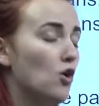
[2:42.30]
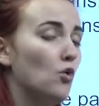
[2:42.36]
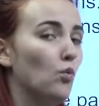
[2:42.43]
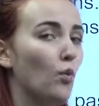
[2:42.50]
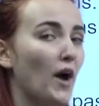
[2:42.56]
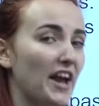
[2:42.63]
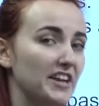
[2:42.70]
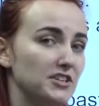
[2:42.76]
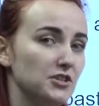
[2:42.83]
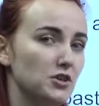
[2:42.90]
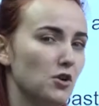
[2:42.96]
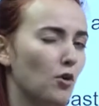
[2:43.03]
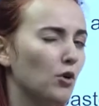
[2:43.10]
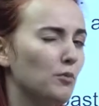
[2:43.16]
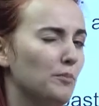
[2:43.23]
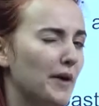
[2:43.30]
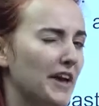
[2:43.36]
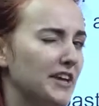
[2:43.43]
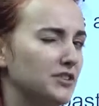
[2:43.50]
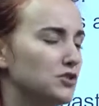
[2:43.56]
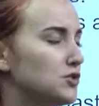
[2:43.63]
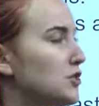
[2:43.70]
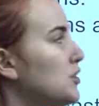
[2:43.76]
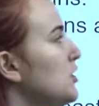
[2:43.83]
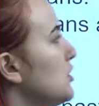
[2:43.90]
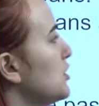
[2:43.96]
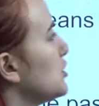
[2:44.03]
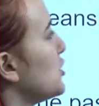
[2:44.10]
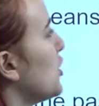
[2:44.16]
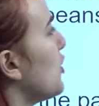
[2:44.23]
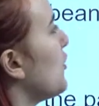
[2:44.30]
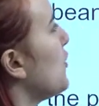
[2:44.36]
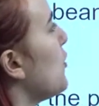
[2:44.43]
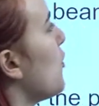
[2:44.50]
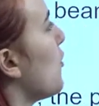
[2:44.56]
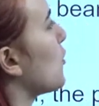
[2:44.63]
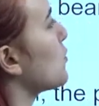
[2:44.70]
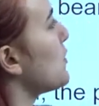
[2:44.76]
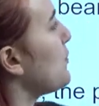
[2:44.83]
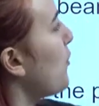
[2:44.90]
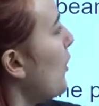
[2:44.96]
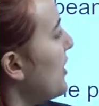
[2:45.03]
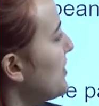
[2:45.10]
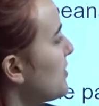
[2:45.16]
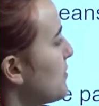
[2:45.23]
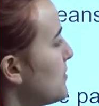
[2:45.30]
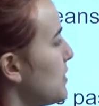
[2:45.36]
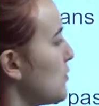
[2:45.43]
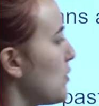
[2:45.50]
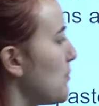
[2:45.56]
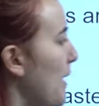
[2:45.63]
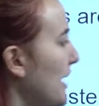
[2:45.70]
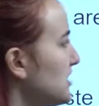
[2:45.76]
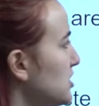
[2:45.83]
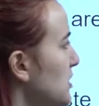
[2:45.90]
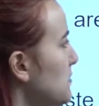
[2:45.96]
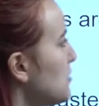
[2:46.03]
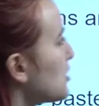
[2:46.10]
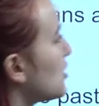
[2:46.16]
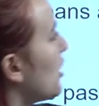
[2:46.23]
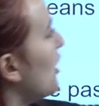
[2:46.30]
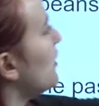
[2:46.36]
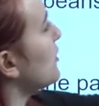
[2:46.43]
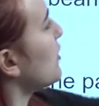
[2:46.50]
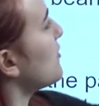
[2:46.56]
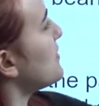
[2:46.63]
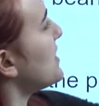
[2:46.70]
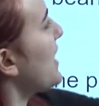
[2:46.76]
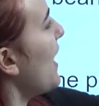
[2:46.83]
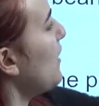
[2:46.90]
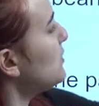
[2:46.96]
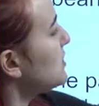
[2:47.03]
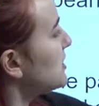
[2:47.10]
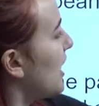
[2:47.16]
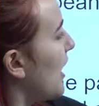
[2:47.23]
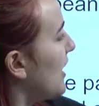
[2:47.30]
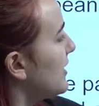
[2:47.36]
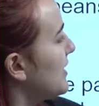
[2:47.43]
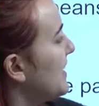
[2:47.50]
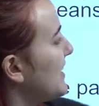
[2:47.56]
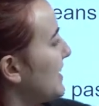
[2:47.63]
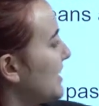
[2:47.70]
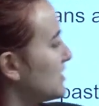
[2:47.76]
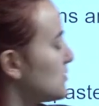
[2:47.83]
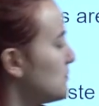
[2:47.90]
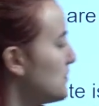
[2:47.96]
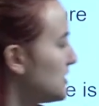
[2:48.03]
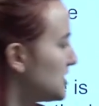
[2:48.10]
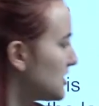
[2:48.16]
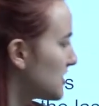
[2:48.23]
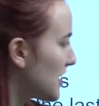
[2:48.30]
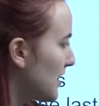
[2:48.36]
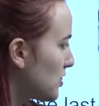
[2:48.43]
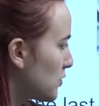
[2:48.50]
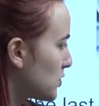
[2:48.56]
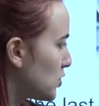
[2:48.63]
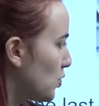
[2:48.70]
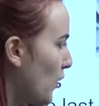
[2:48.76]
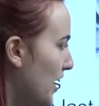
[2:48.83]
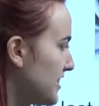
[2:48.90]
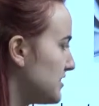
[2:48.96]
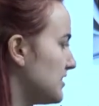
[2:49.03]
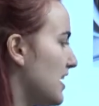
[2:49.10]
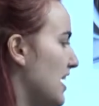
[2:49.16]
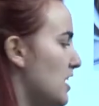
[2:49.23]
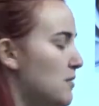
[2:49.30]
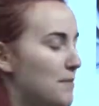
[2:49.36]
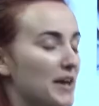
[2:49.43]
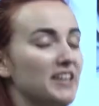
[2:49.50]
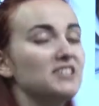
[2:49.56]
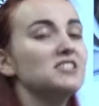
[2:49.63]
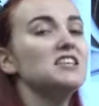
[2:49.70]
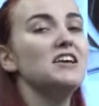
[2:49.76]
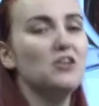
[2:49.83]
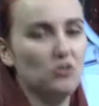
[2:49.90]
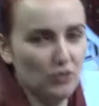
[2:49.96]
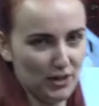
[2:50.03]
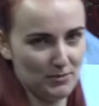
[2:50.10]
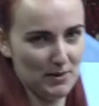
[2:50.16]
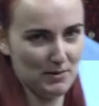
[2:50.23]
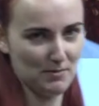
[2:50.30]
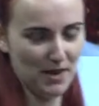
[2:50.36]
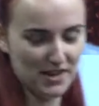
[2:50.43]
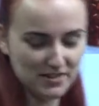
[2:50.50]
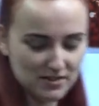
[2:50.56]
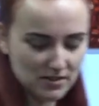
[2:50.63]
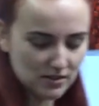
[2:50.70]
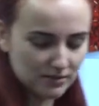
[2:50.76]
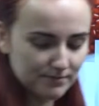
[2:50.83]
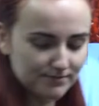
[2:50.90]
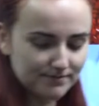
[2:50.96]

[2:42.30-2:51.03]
white or beige. So when we boil them and then we mash them, the color of the outside gets mixed together with the white and it makes red bean paste.